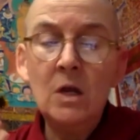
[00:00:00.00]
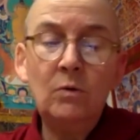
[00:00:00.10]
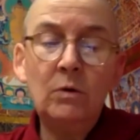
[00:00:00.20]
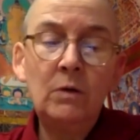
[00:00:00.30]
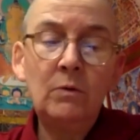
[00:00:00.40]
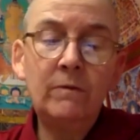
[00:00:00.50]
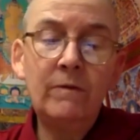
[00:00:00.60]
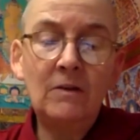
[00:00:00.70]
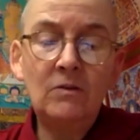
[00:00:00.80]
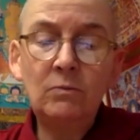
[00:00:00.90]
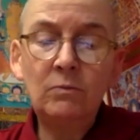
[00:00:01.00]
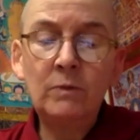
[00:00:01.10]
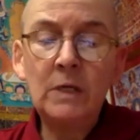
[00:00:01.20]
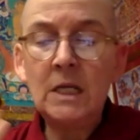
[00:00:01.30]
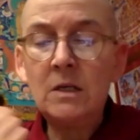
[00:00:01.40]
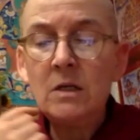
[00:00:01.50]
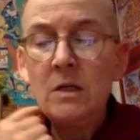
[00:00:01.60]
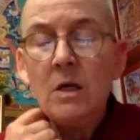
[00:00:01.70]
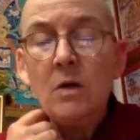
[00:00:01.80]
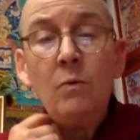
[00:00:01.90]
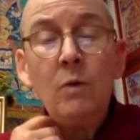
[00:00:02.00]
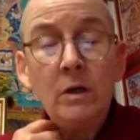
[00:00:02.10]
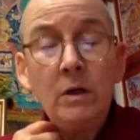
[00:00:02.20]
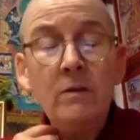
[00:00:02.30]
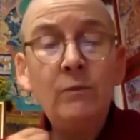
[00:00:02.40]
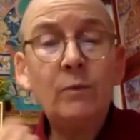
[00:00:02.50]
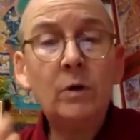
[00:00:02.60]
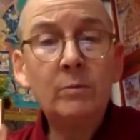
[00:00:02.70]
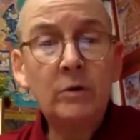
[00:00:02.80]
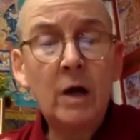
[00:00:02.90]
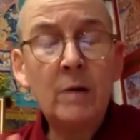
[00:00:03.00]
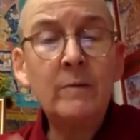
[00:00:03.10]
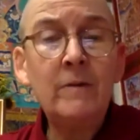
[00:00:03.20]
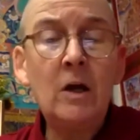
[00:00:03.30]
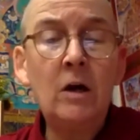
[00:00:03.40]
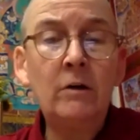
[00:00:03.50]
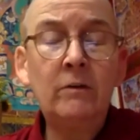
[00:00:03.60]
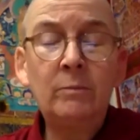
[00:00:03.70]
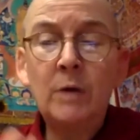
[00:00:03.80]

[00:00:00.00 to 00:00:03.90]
where you would have had to read, what are these four Brahma Viharas?